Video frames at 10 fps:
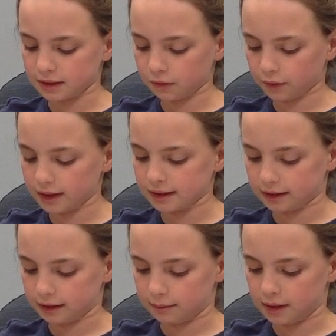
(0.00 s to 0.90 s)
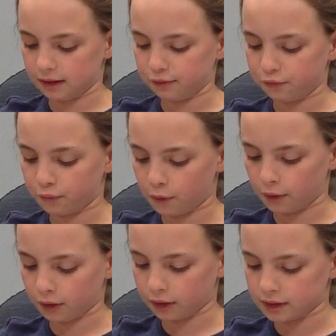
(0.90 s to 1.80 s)
3C and me,
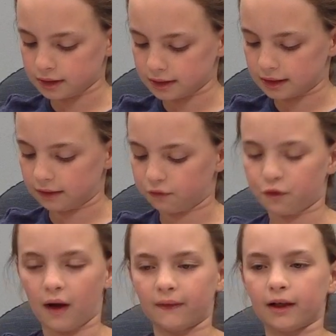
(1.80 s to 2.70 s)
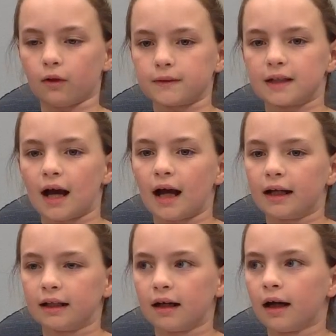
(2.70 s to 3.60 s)
4D and Fa, they all
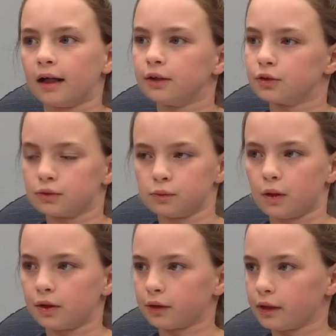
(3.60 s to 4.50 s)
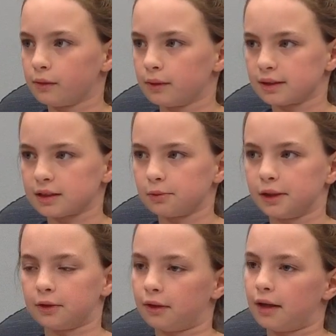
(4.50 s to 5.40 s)
died. Watering once a
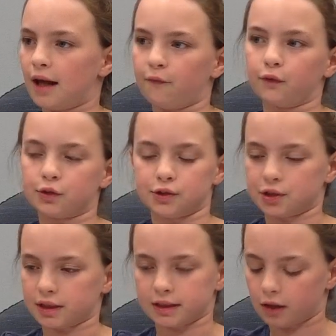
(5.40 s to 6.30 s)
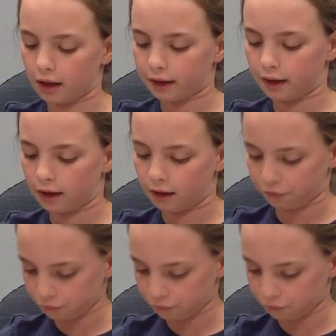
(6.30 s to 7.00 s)
week or never is just not enough.